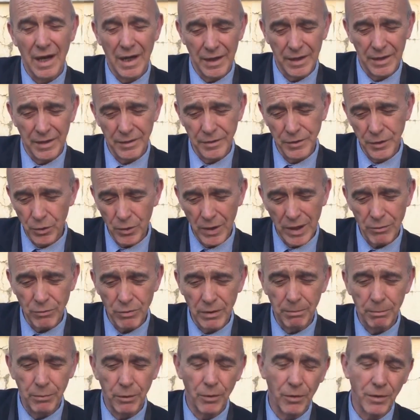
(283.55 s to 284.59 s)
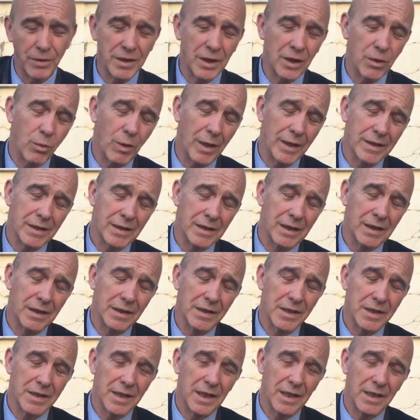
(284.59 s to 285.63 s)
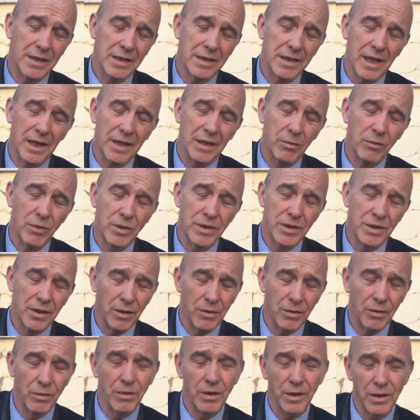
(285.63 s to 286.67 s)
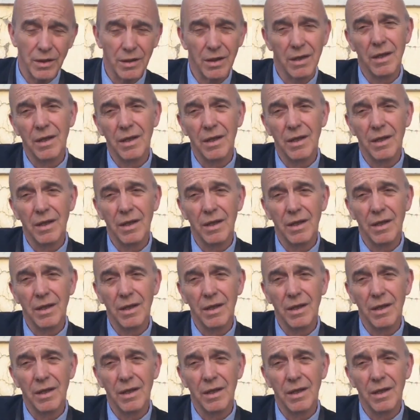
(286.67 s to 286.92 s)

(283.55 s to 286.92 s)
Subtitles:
And a UN report quite clearly states that there was no